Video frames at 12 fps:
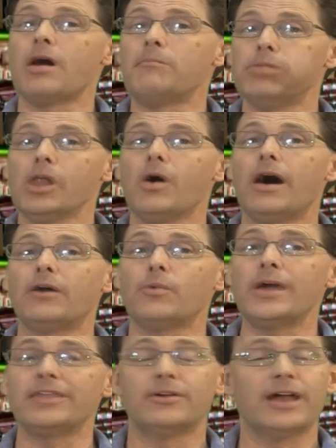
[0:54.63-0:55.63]
a blowout
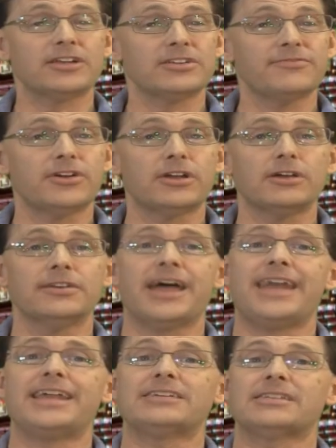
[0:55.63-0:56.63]
win, they're actually very good
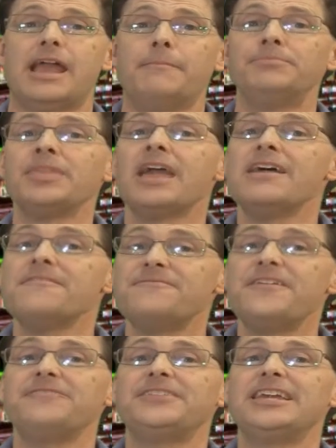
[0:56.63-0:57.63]
that next game,
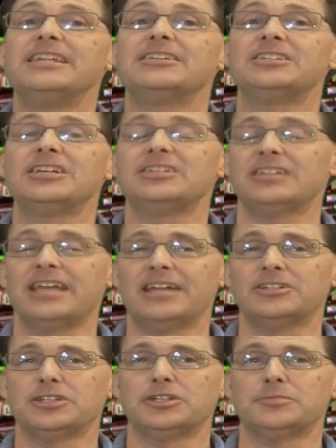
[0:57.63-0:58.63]
15-6
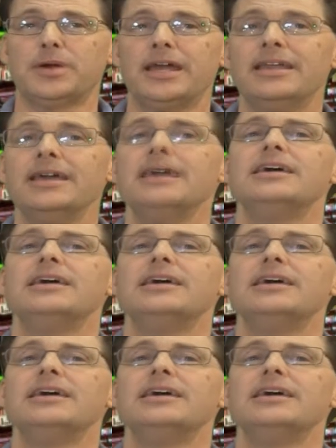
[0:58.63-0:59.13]
against the spread.